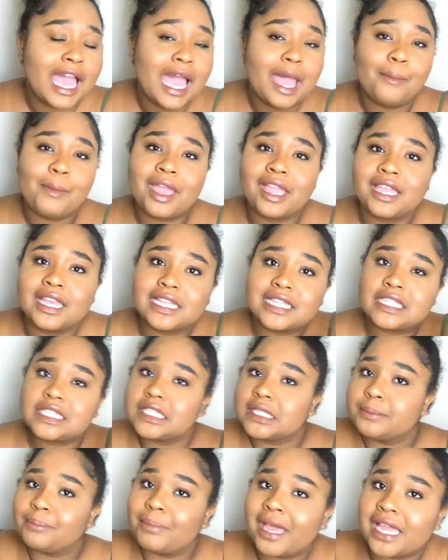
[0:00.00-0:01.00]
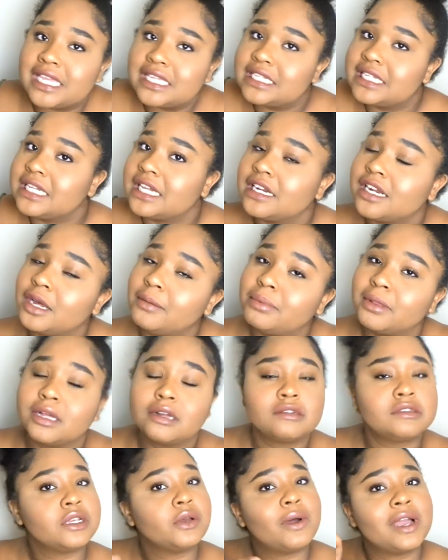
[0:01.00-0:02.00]
I might get spicy and
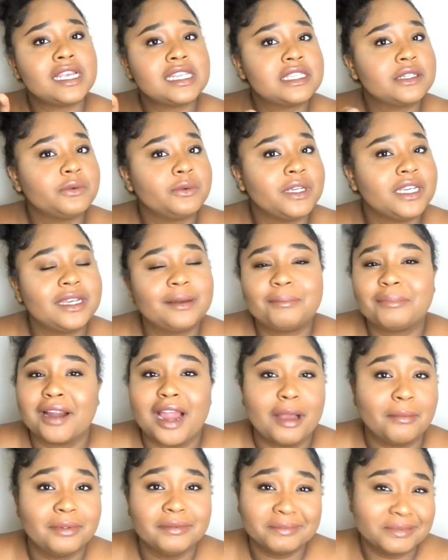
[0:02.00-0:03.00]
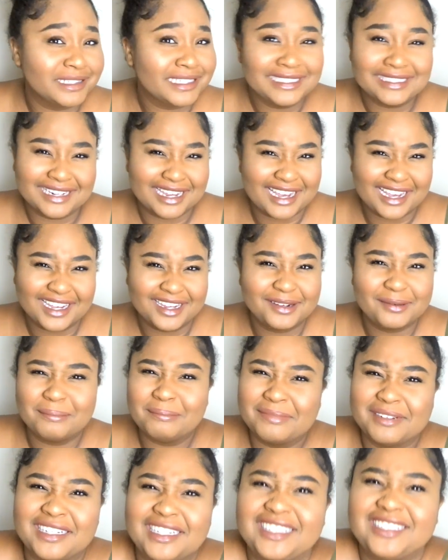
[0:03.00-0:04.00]
upload twice a week. Probably not,
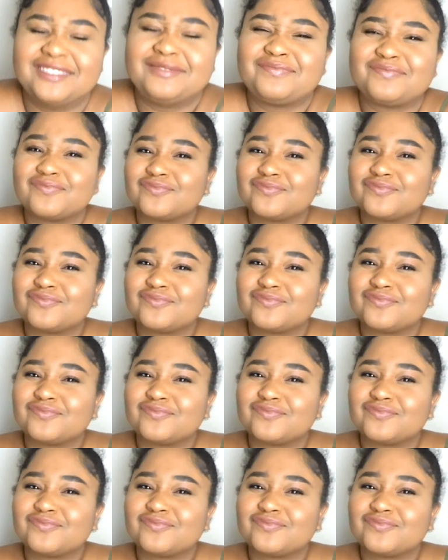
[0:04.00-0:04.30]
but